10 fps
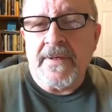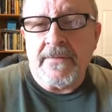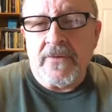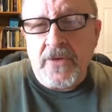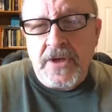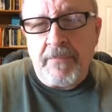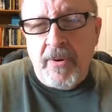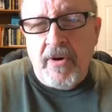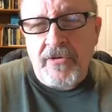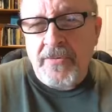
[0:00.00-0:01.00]
look at
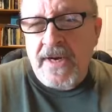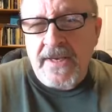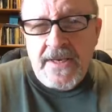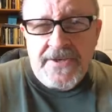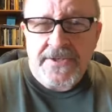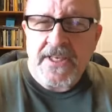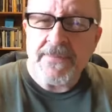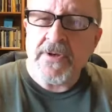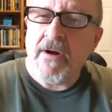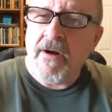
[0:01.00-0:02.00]
Paul's writing, he just keeps
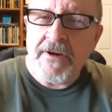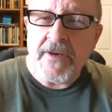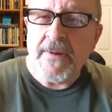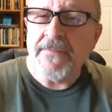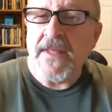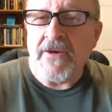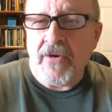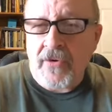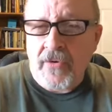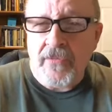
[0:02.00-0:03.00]
talking about that
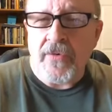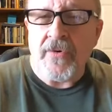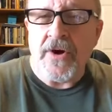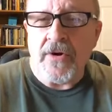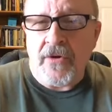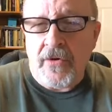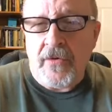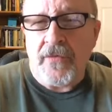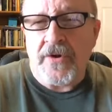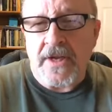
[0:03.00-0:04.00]
over and
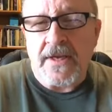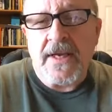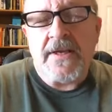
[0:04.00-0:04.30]
over again.